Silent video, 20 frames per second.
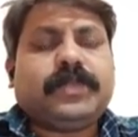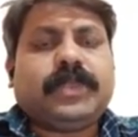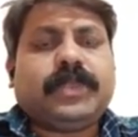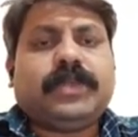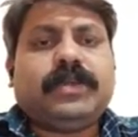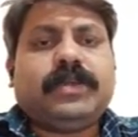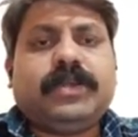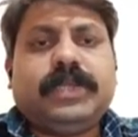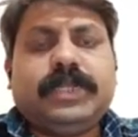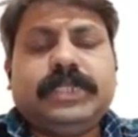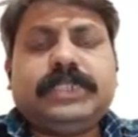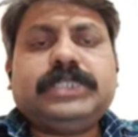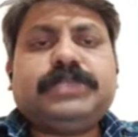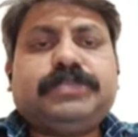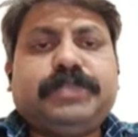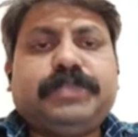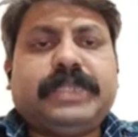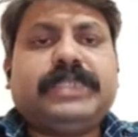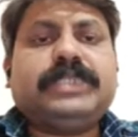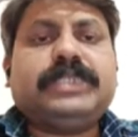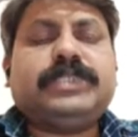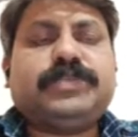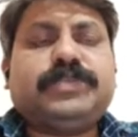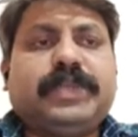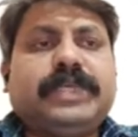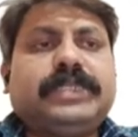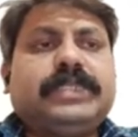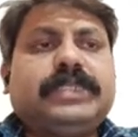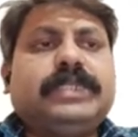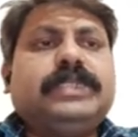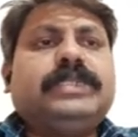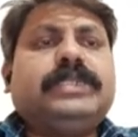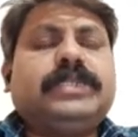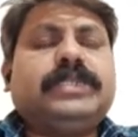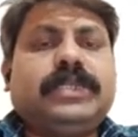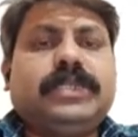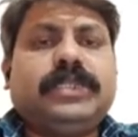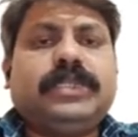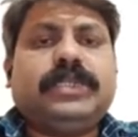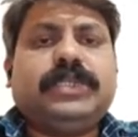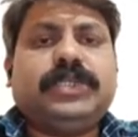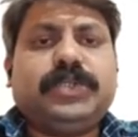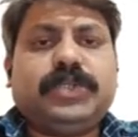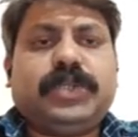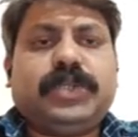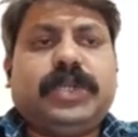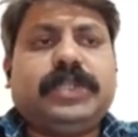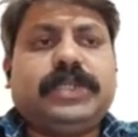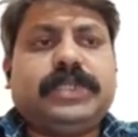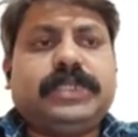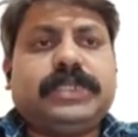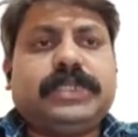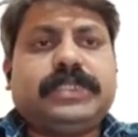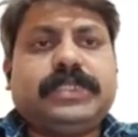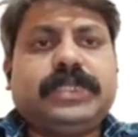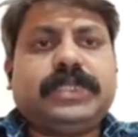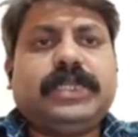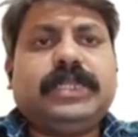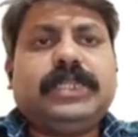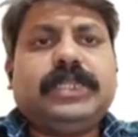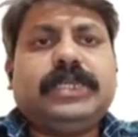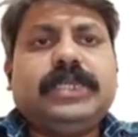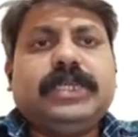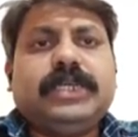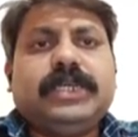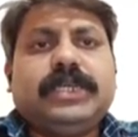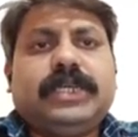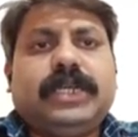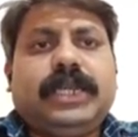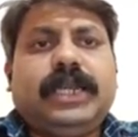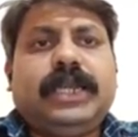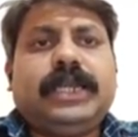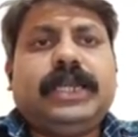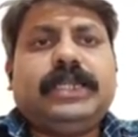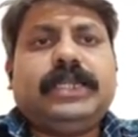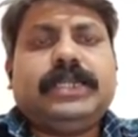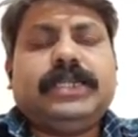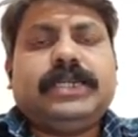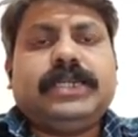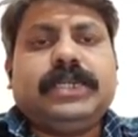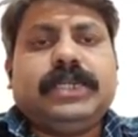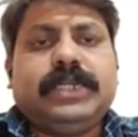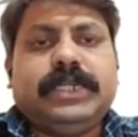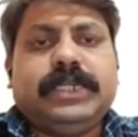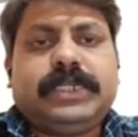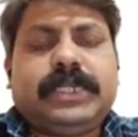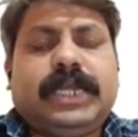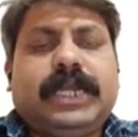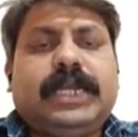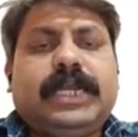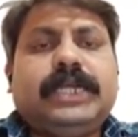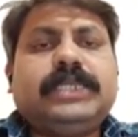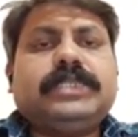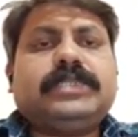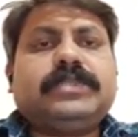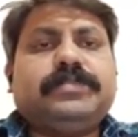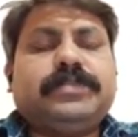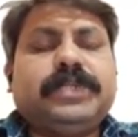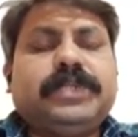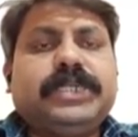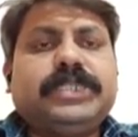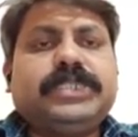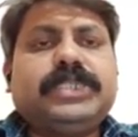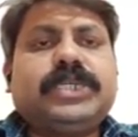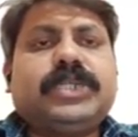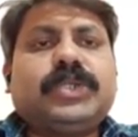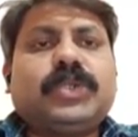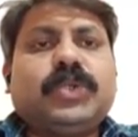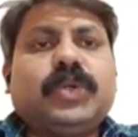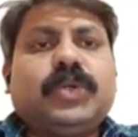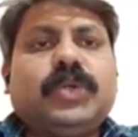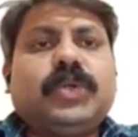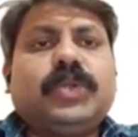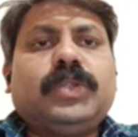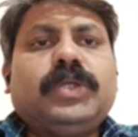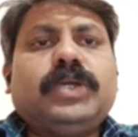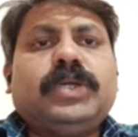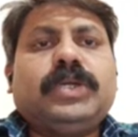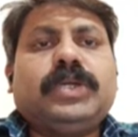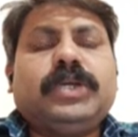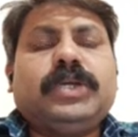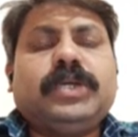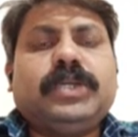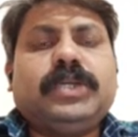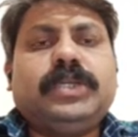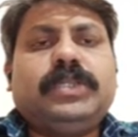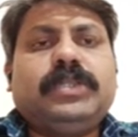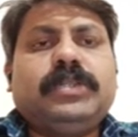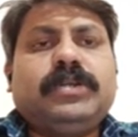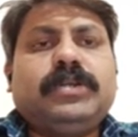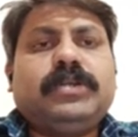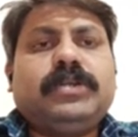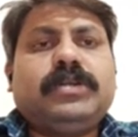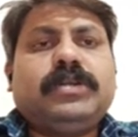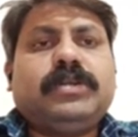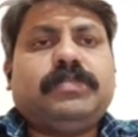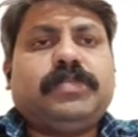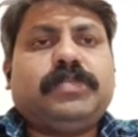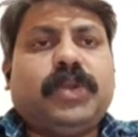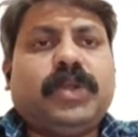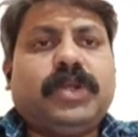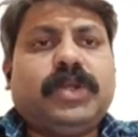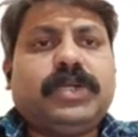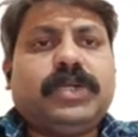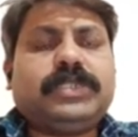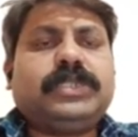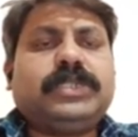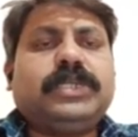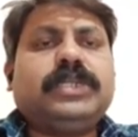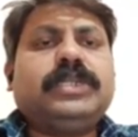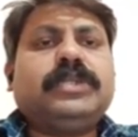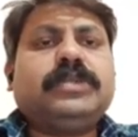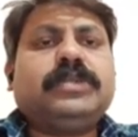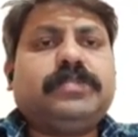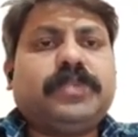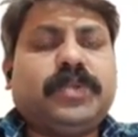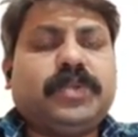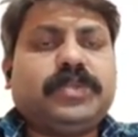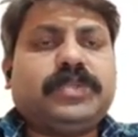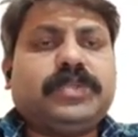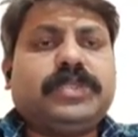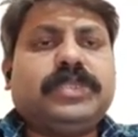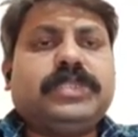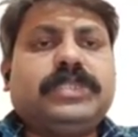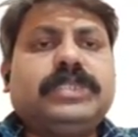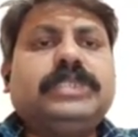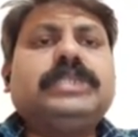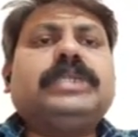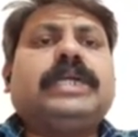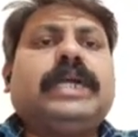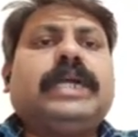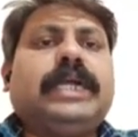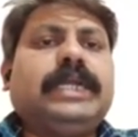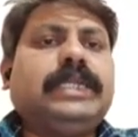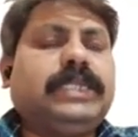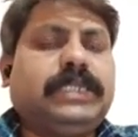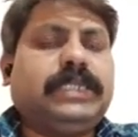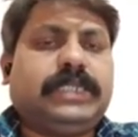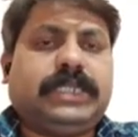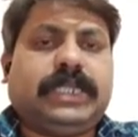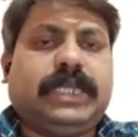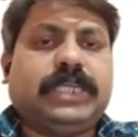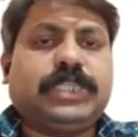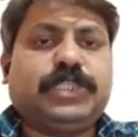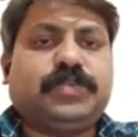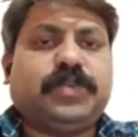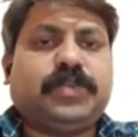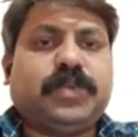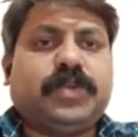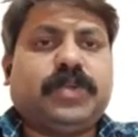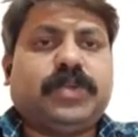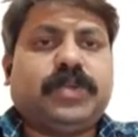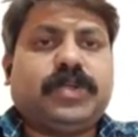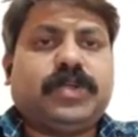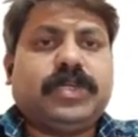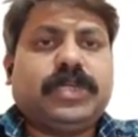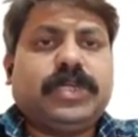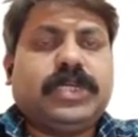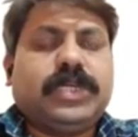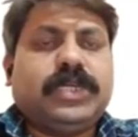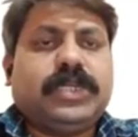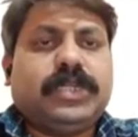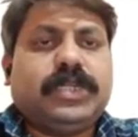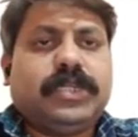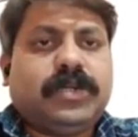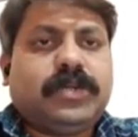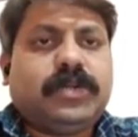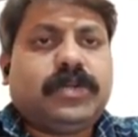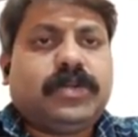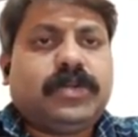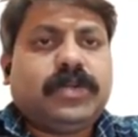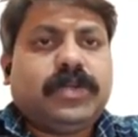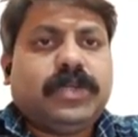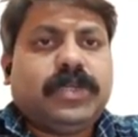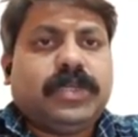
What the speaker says: it is present in a eukaryotic cell, and it has major role in production, processing and transport. Now